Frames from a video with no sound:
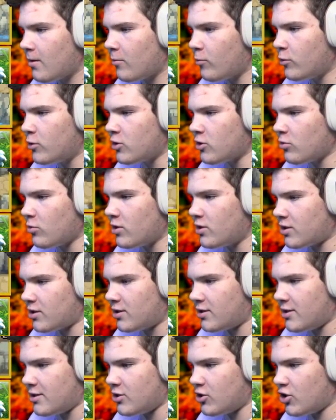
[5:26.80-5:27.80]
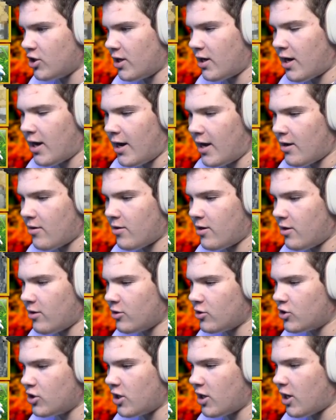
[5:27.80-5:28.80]
We, ju we just send Jinghai out here,
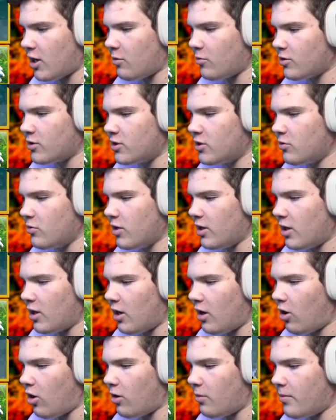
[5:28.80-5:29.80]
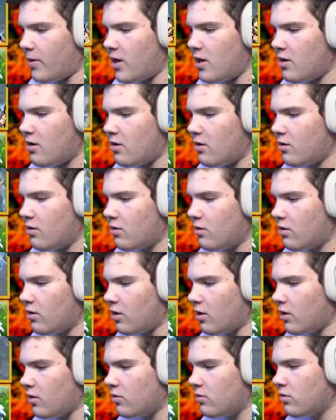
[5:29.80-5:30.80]
and Jinghai would do it in a heartbeat,
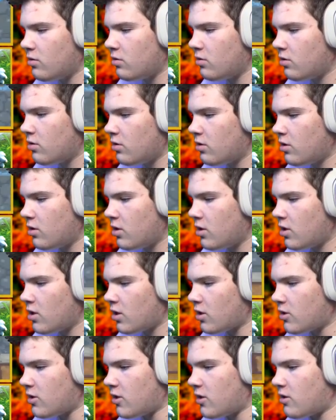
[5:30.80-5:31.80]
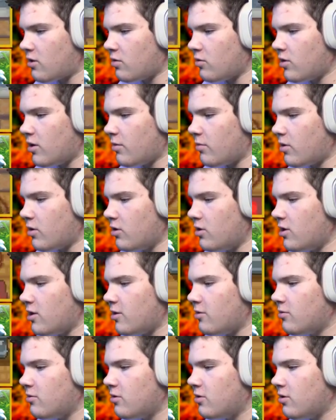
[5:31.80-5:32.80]
you know? Because he's so damn good
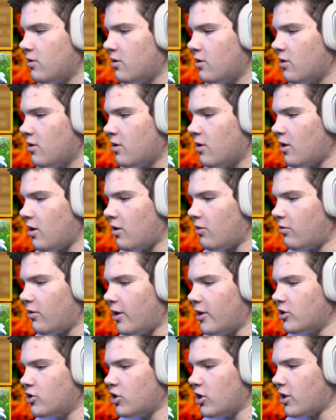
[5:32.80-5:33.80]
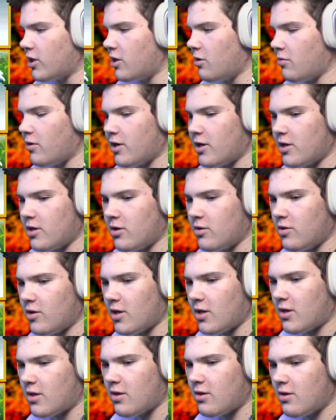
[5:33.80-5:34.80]
now. Alright, Chuck, you ready to do
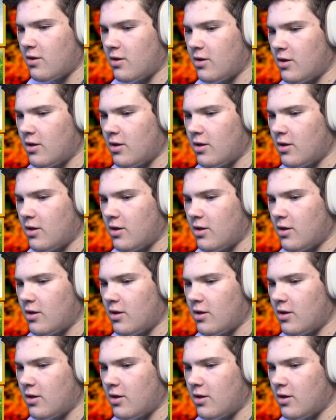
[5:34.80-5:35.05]
this?